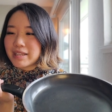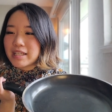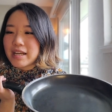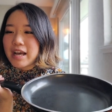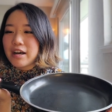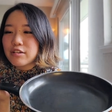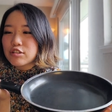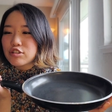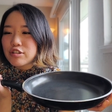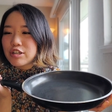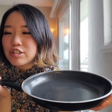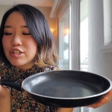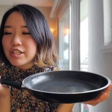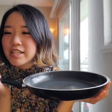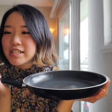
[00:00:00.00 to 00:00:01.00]
an
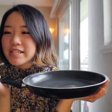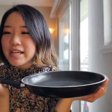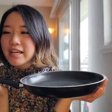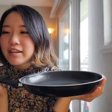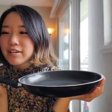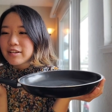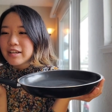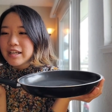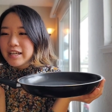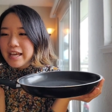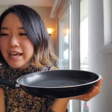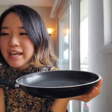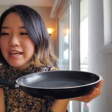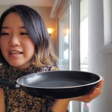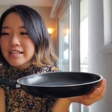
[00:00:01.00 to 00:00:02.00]
outstretched container in
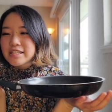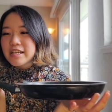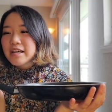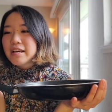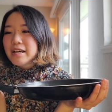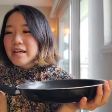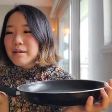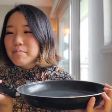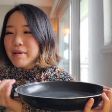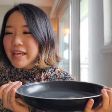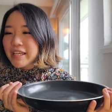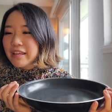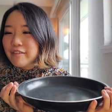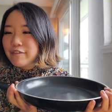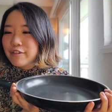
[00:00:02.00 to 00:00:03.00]
hand,
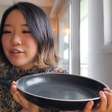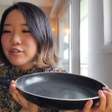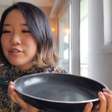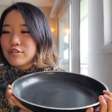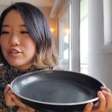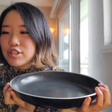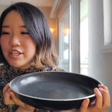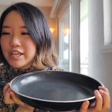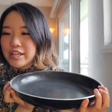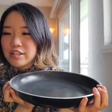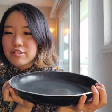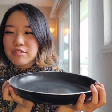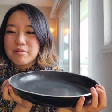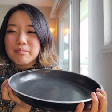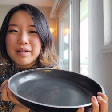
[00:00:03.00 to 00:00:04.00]
begging for a loose change
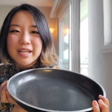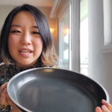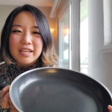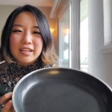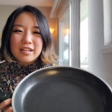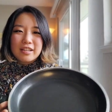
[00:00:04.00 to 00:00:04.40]
or money.